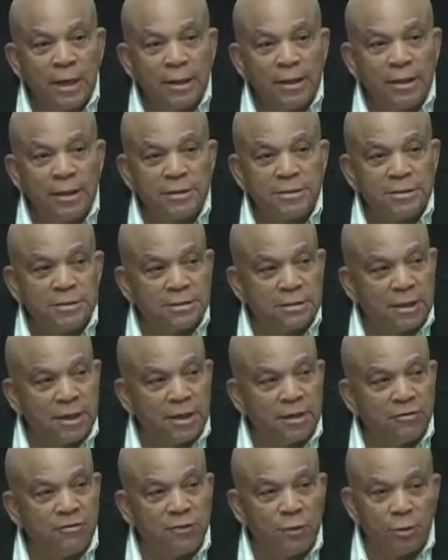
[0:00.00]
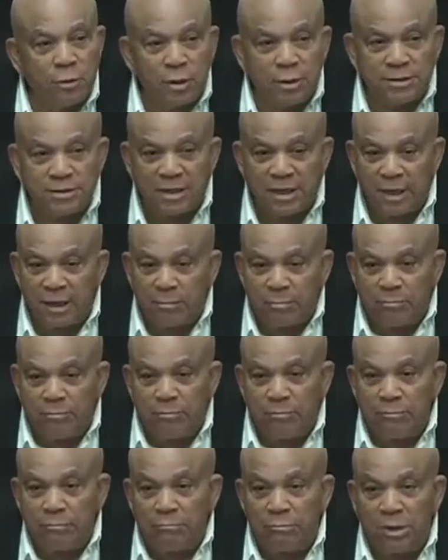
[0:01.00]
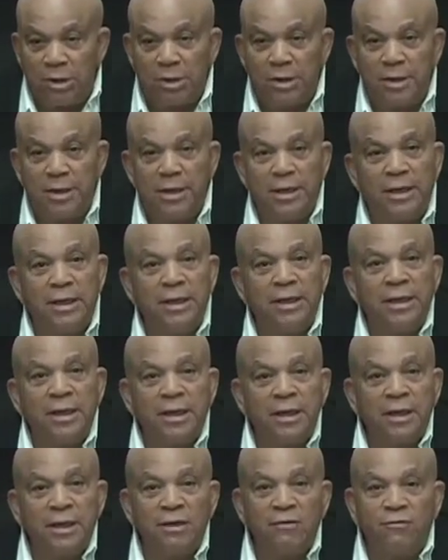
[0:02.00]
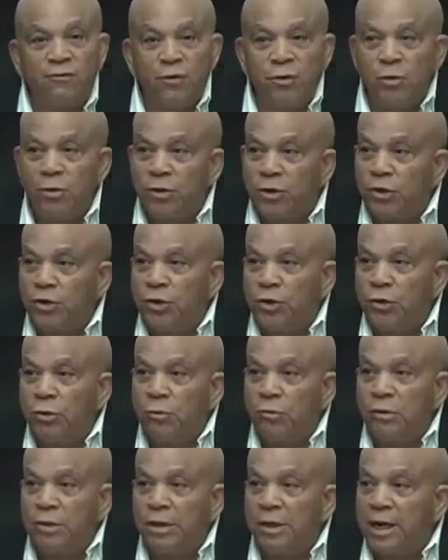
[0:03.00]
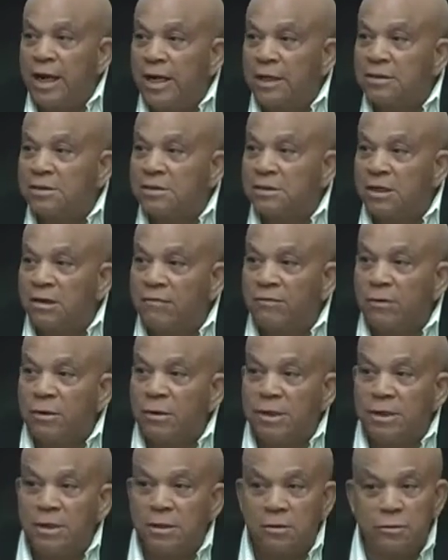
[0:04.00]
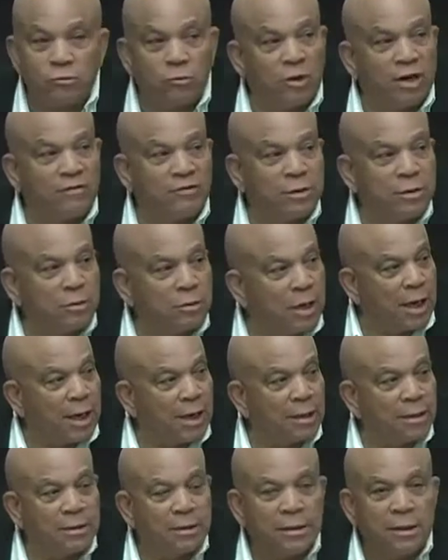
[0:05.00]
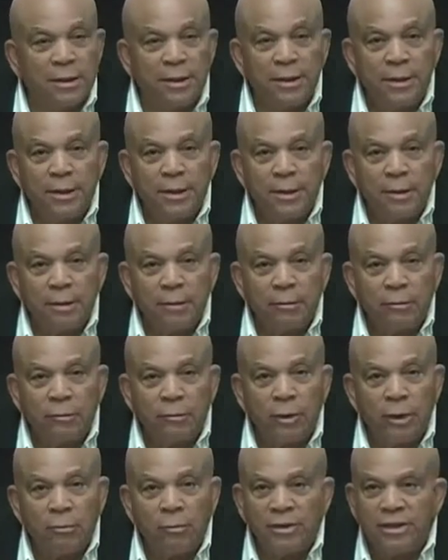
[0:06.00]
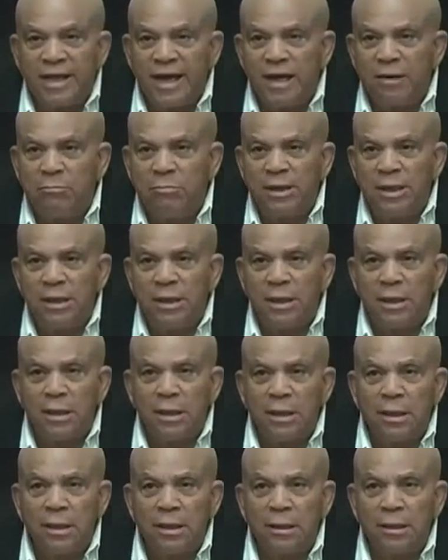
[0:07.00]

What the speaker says: And this interviewer said, "Bird, if you could do with the next several years whatever like, what would that be?